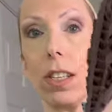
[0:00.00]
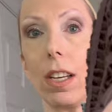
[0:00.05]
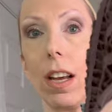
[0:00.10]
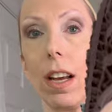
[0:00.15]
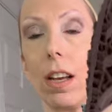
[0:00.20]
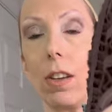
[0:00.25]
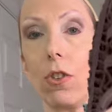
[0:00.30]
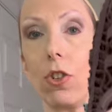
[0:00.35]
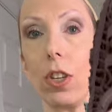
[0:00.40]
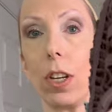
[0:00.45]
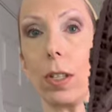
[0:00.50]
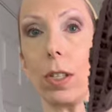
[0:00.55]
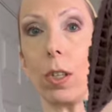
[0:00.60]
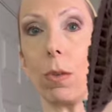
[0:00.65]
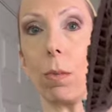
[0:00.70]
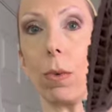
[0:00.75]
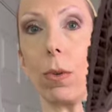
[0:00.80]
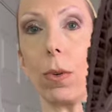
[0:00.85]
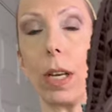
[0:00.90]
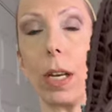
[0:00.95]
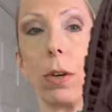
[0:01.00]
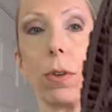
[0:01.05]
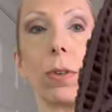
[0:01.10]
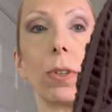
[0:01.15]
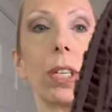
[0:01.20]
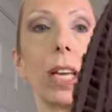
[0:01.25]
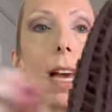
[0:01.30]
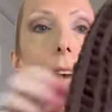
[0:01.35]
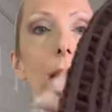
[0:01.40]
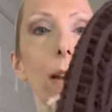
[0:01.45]
adjustable ear
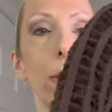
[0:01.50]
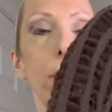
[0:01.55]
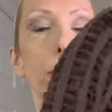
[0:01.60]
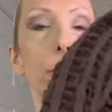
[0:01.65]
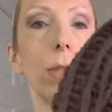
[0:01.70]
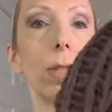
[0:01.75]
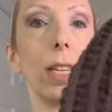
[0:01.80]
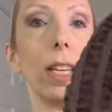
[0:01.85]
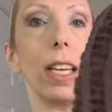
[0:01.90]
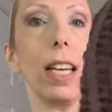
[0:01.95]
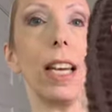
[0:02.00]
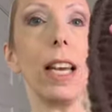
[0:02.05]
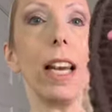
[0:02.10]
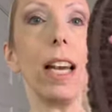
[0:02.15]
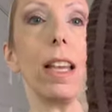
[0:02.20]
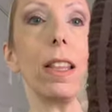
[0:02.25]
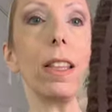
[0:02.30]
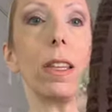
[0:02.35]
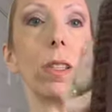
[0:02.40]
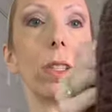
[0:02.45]
tabs. The